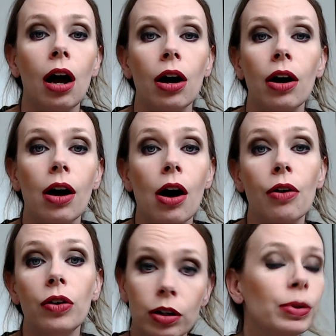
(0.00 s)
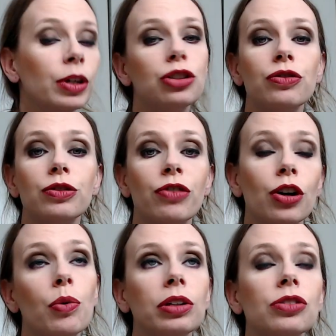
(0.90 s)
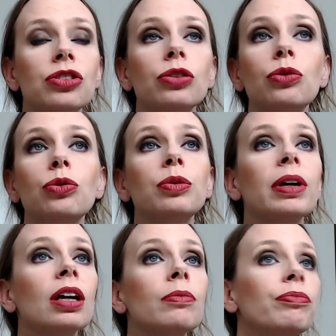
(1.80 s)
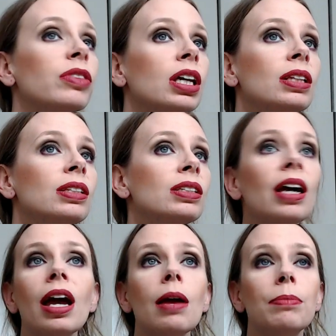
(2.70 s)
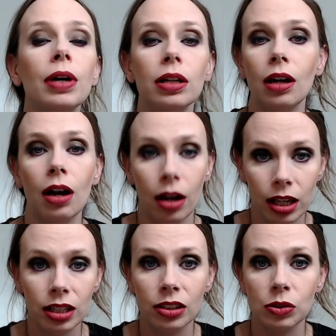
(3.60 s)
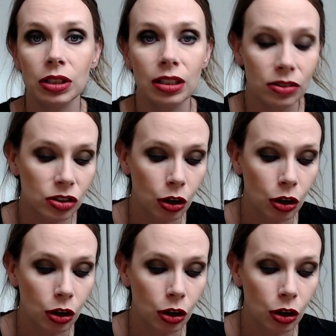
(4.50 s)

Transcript: A little much for going to school to pick up the kid today, but it is what it is.